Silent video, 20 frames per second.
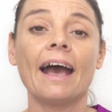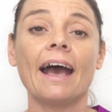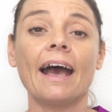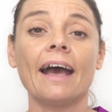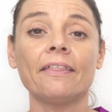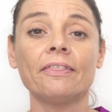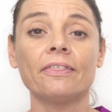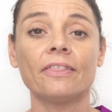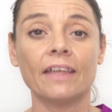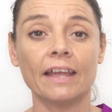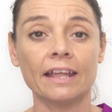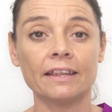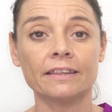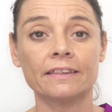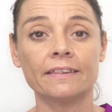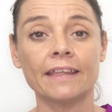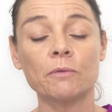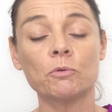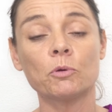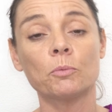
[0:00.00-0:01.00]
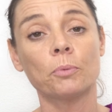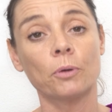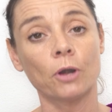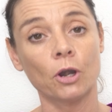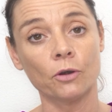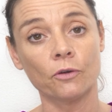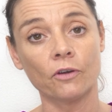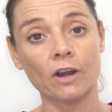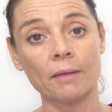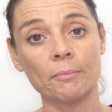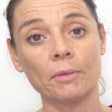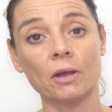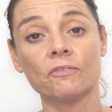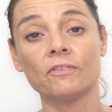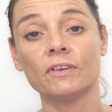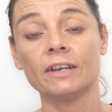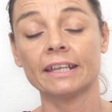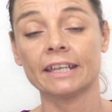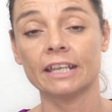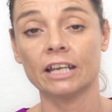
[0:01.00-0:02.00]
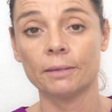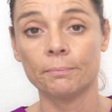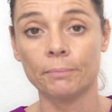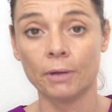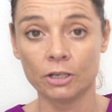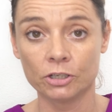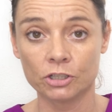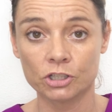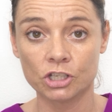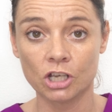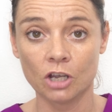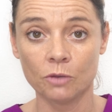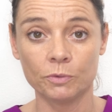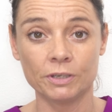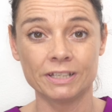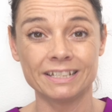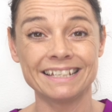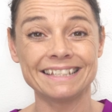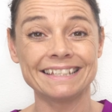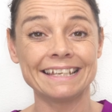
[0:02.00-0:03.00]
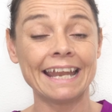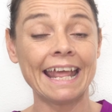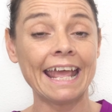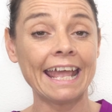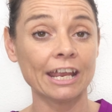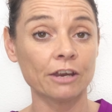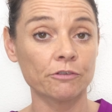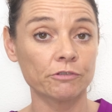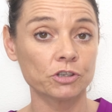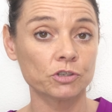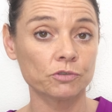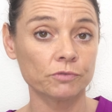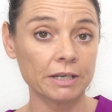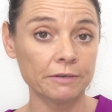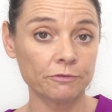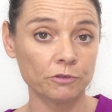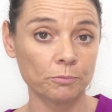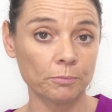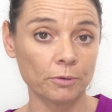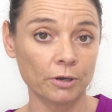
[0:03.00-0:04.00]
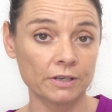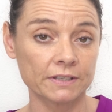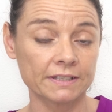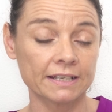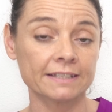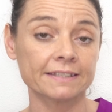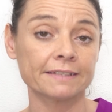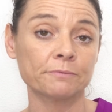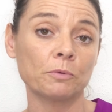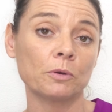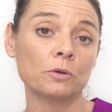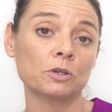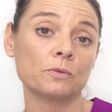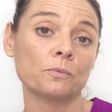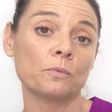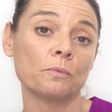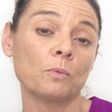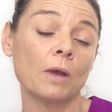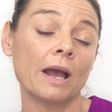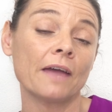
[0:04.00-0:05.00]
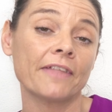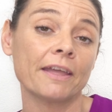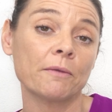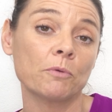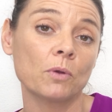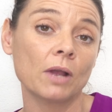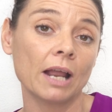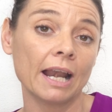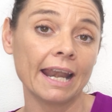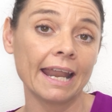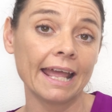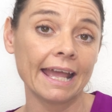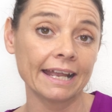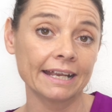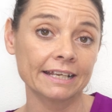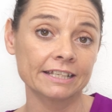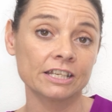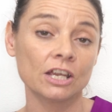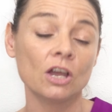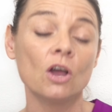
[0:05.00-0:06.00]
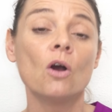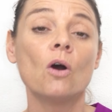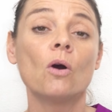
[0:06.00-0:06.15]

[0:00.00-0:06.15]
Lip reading: and then they will program a follicular puncture, which is an egg retrieval process where they will collect